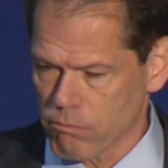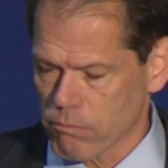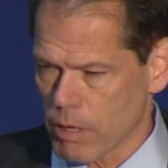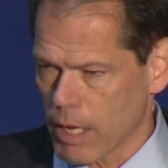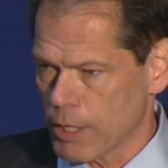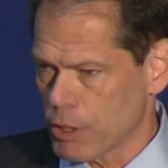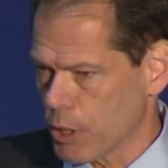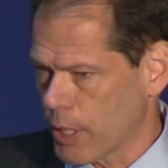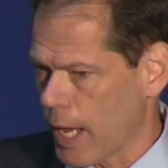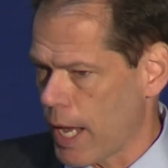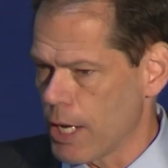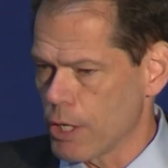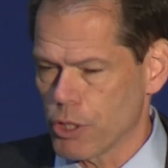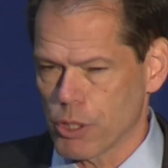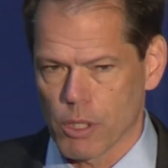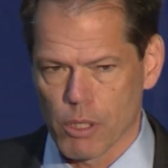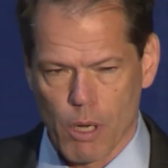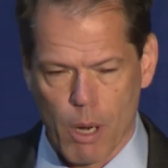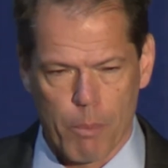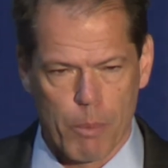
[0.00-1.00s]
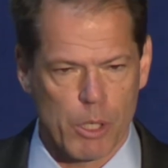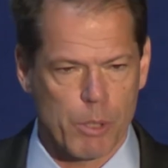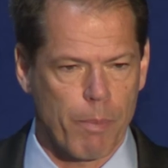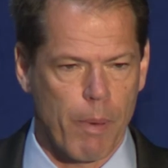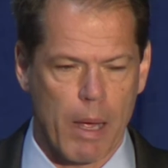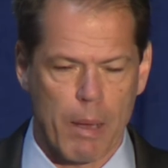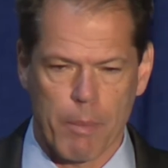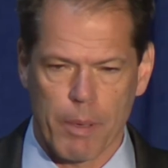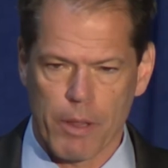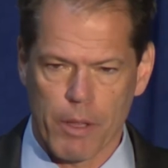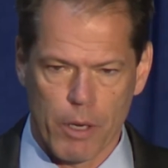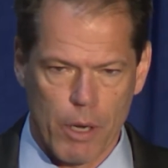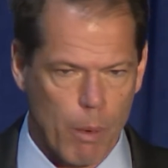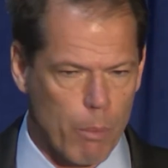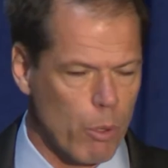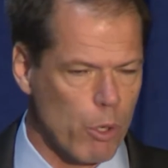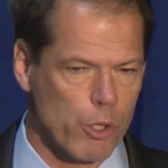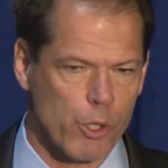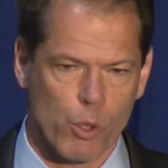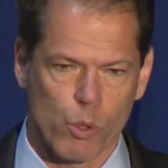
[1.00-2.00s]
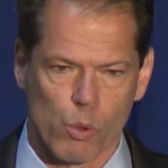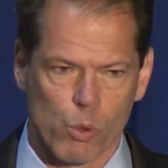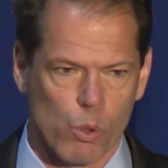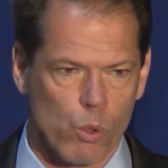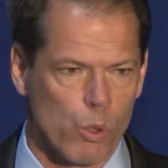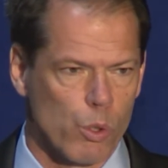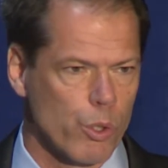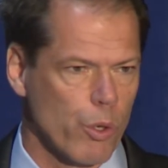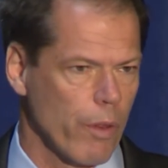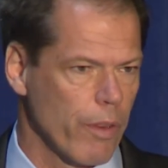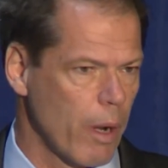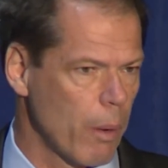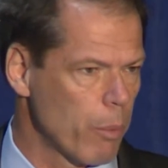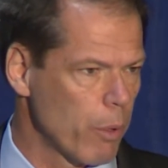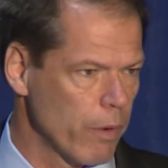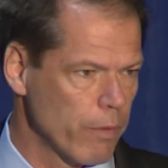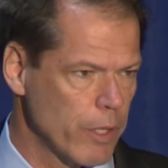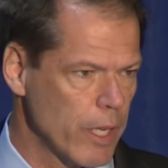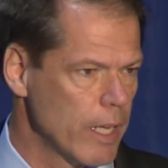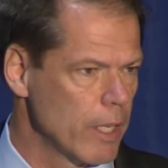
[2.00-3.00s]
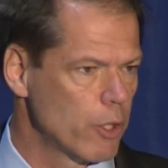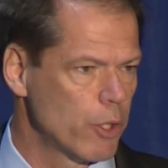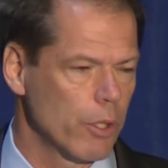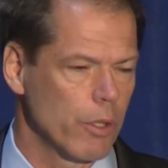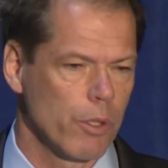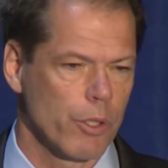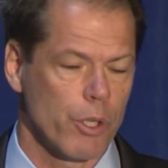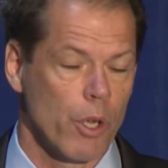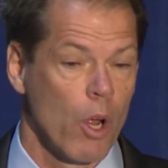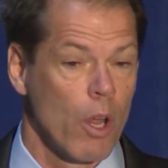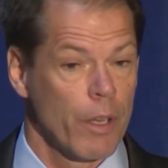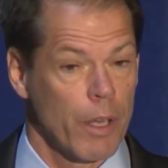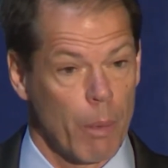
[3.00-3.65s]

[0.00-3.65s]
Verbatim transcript: education, numbers might be the number of schools or the number of teachers,